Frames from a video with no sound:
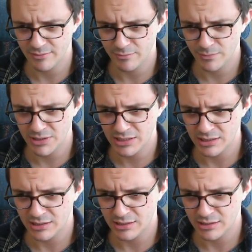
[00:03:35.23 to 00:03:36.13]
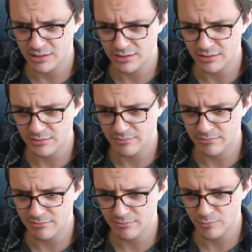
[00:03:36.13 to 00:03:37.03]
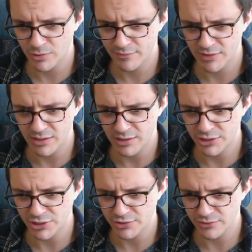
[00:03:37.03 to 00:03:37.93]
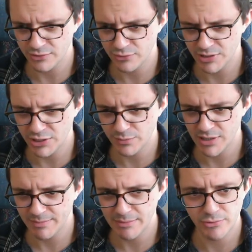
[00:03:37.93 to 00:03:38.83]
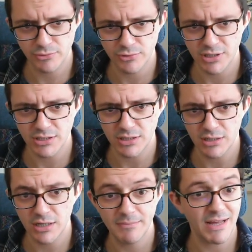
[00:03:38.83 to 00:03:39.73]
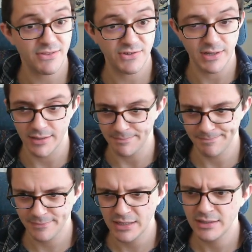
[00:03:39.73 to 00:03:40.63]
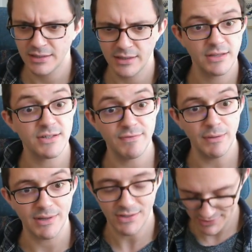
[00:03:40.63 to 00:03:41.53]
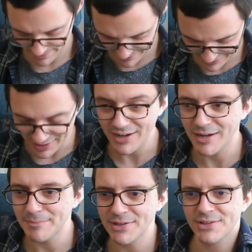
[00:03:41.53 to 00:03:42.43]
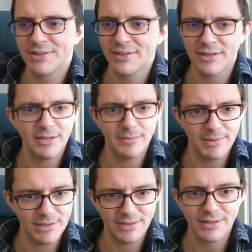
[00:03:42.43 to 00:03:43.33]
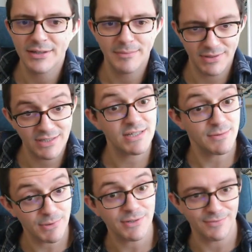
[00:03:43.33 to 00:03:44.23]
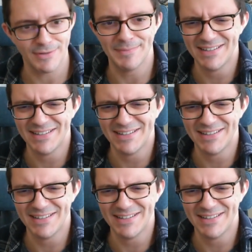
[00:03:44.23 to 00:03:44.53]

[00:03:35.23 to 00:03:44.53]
We are one of the only shows on Twitch where people try to learn maths together. There's a few others, but this is one of them.